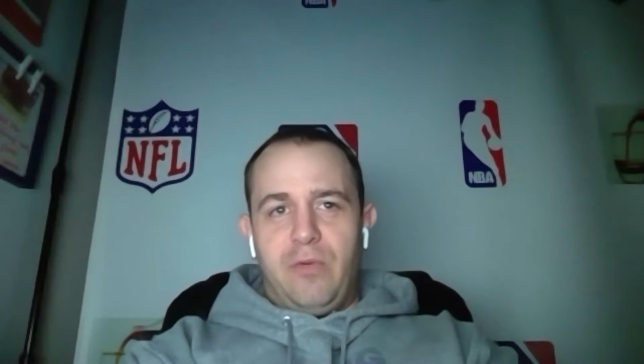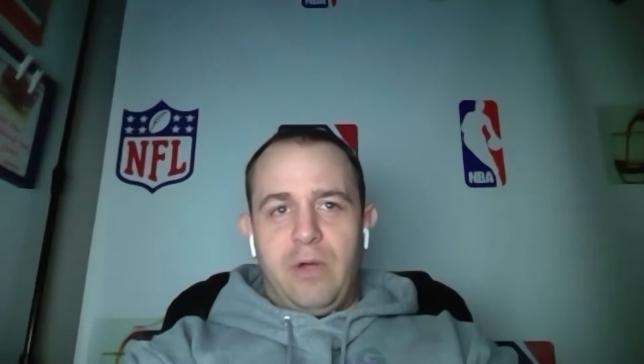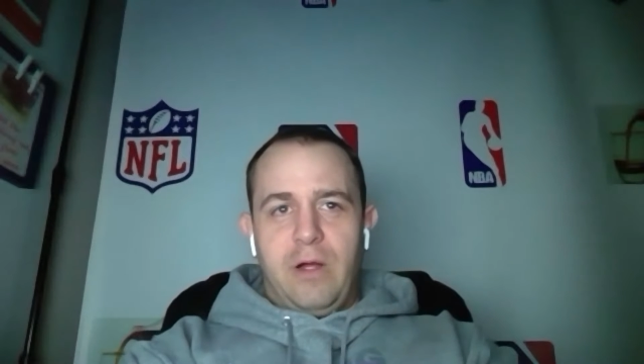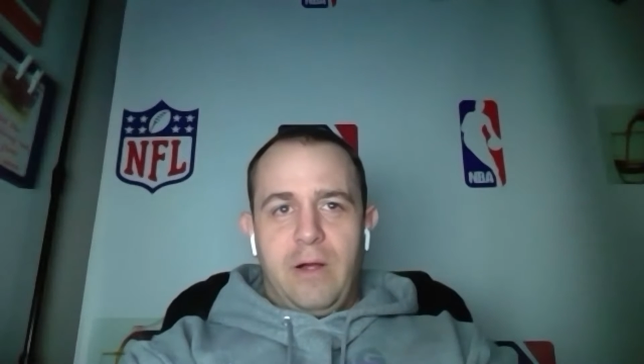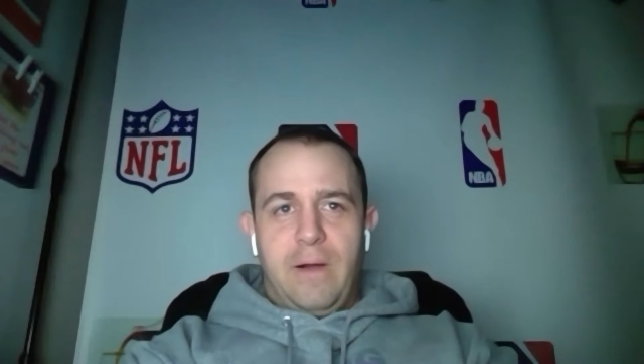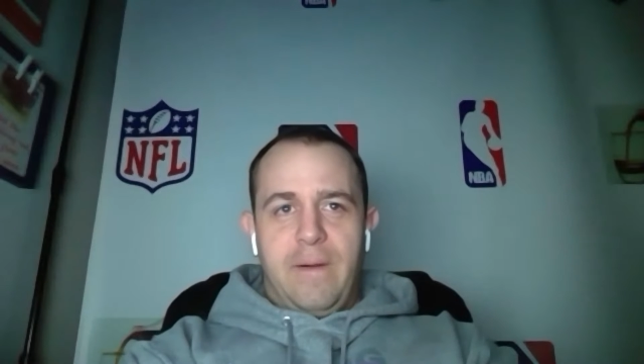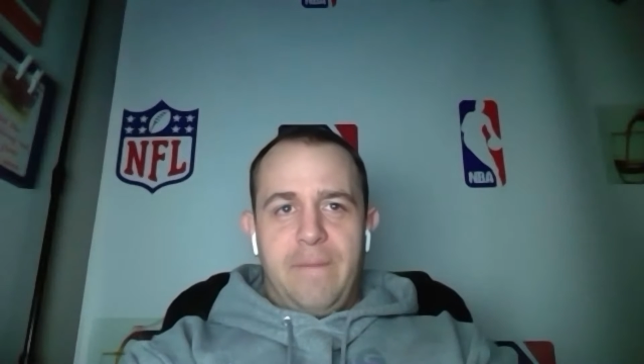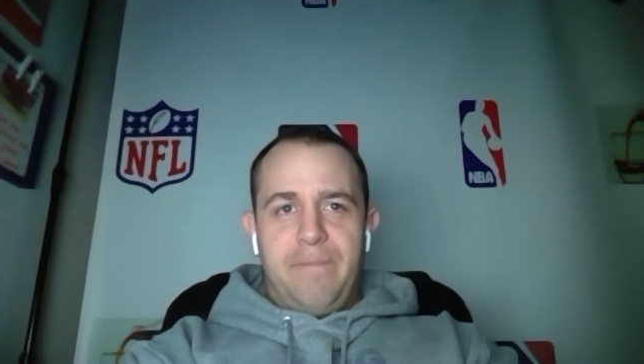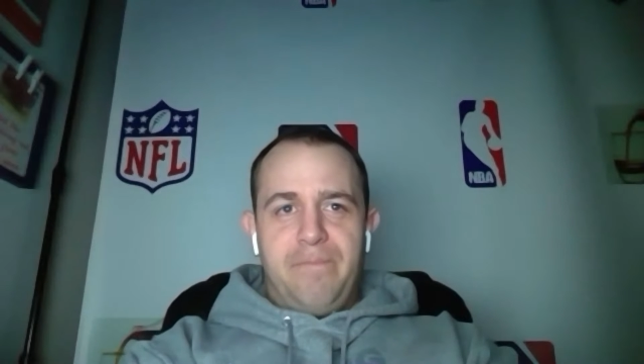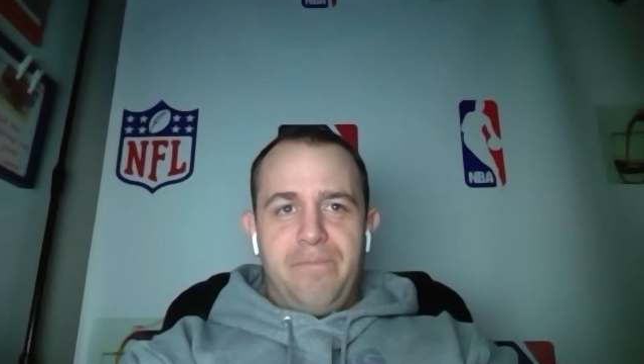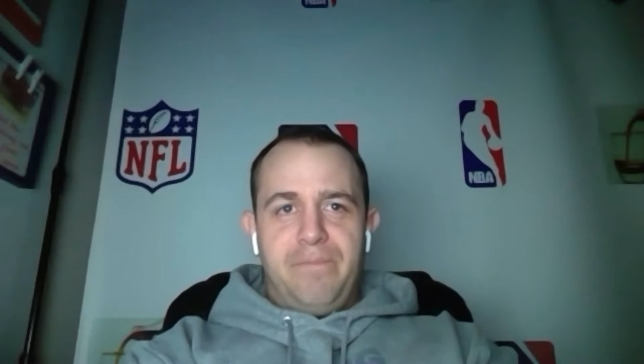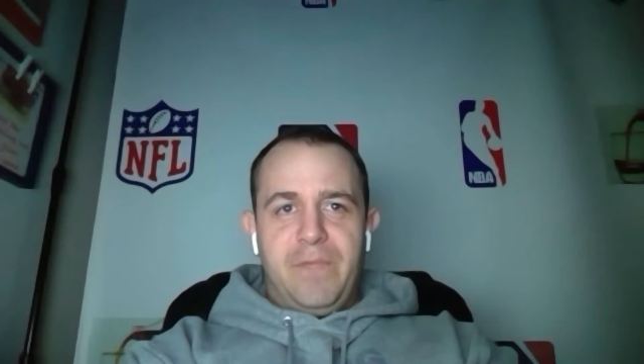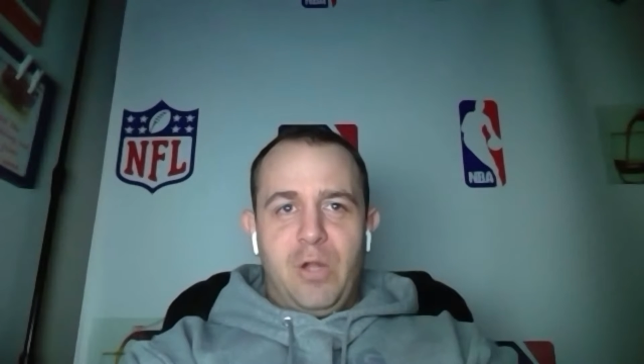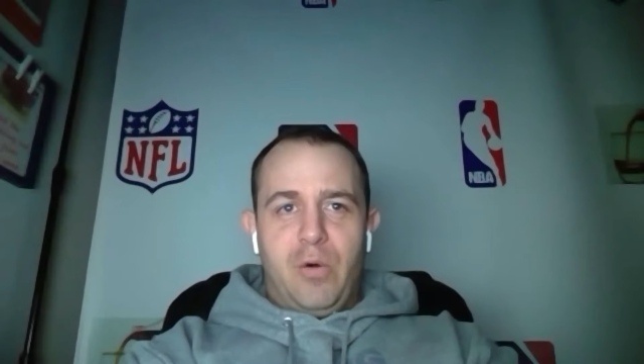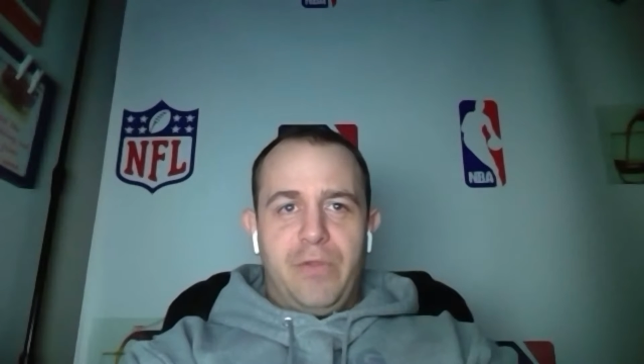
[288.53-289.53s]
you
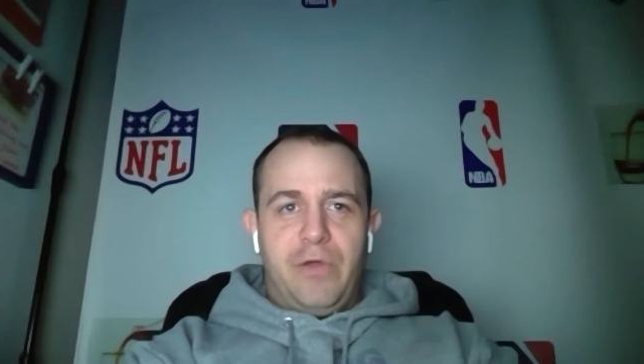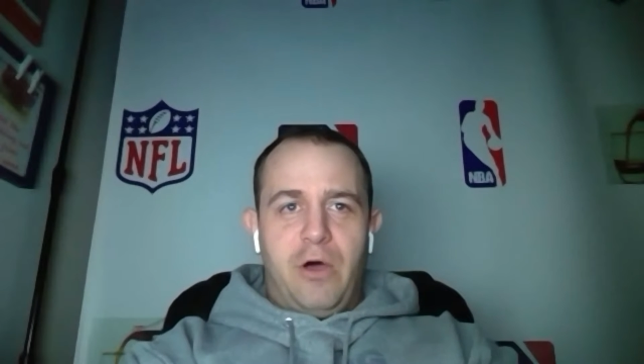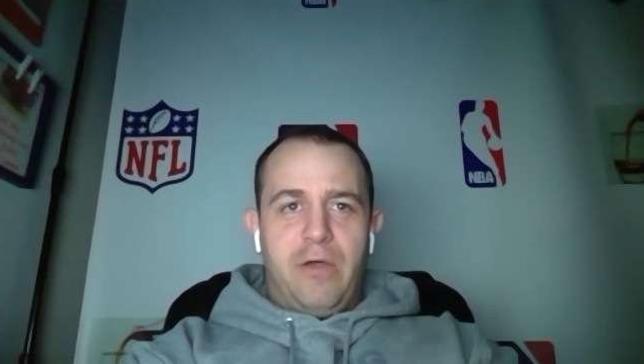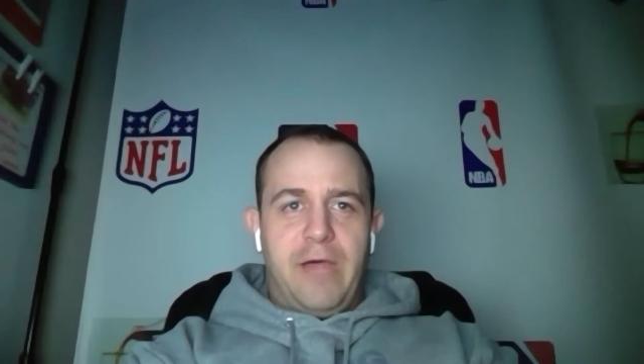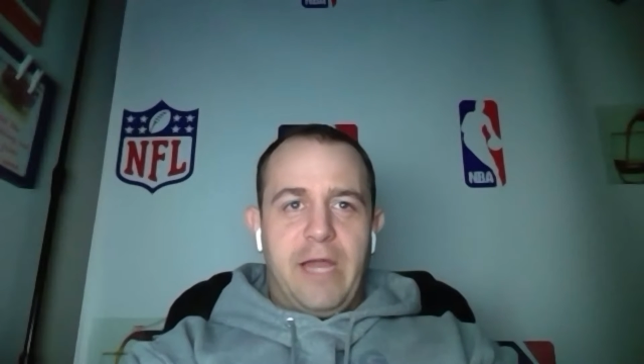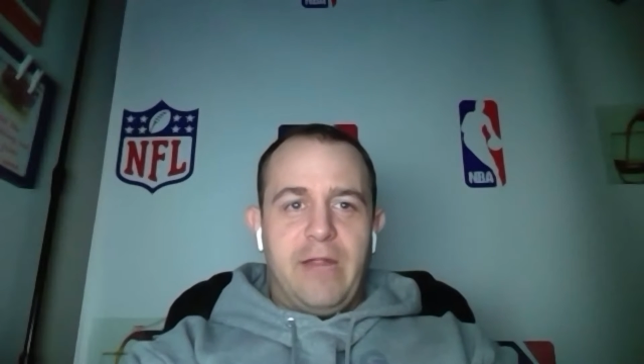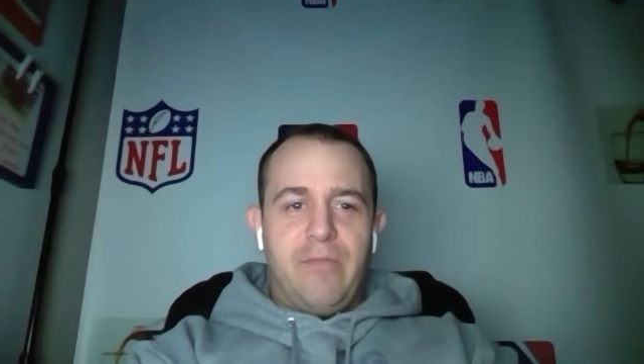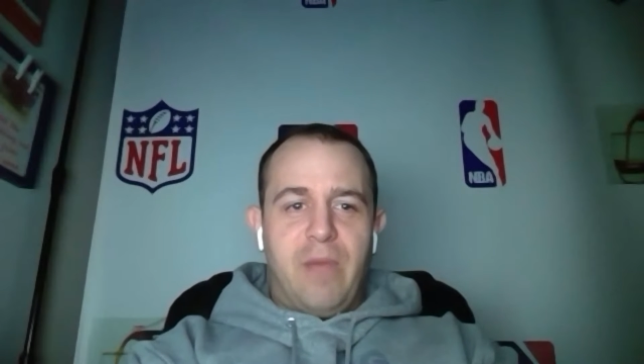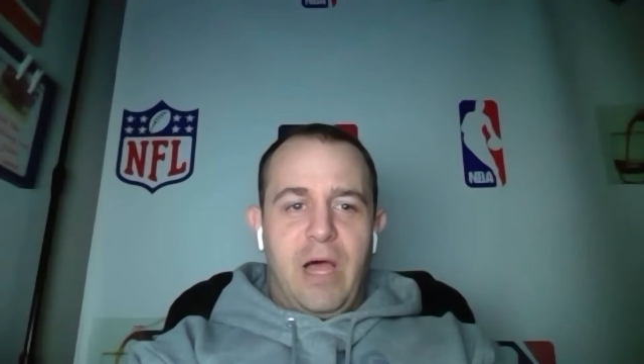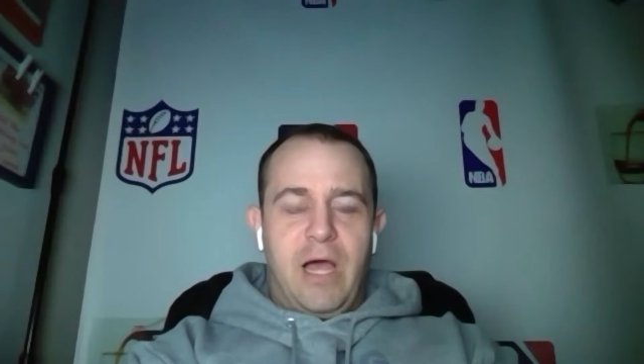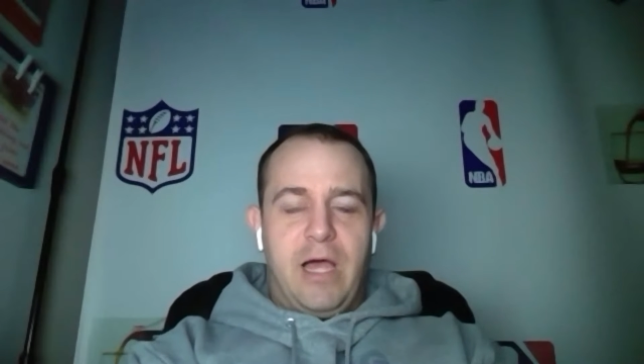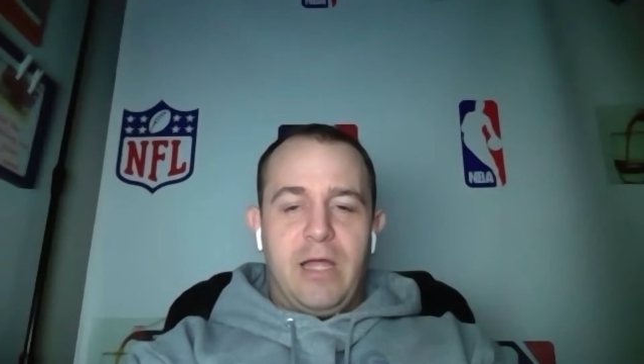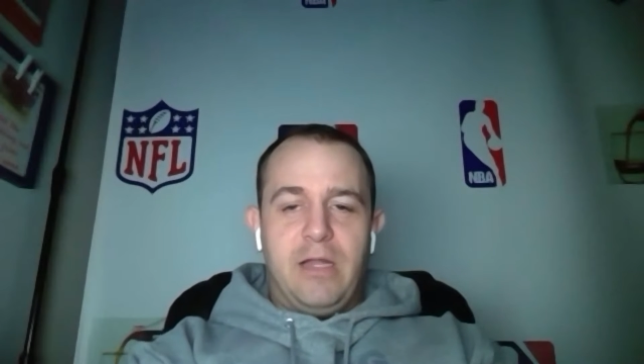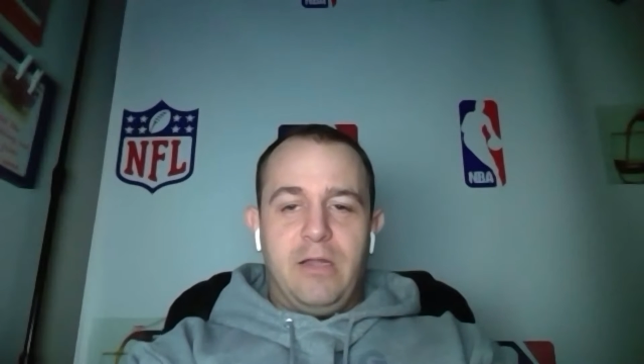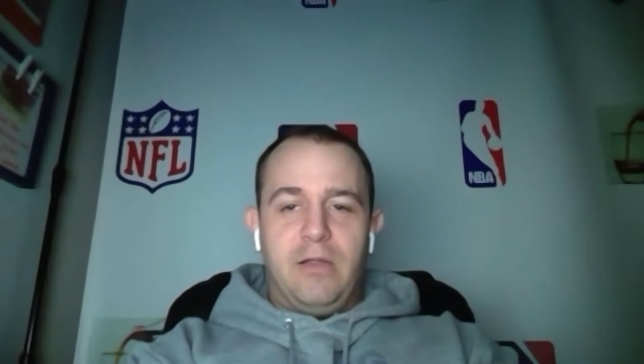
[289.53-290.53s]
know, with all that in
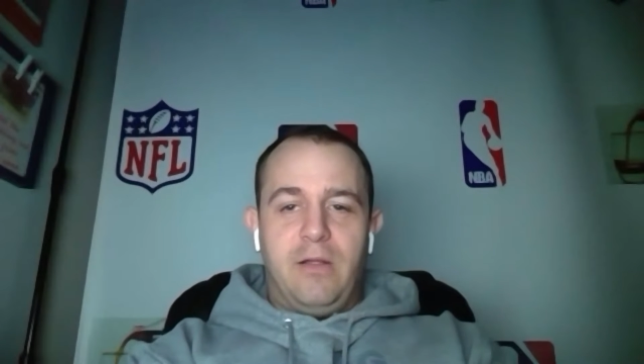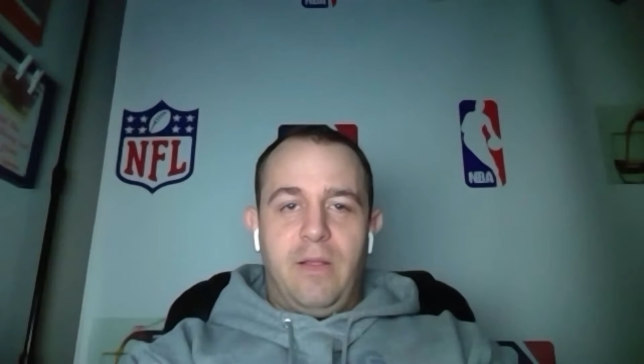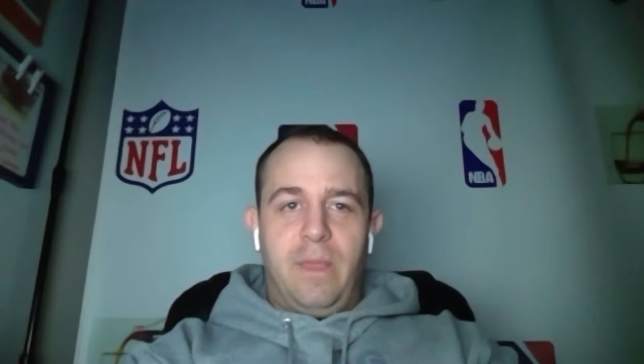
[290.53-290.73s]
mind,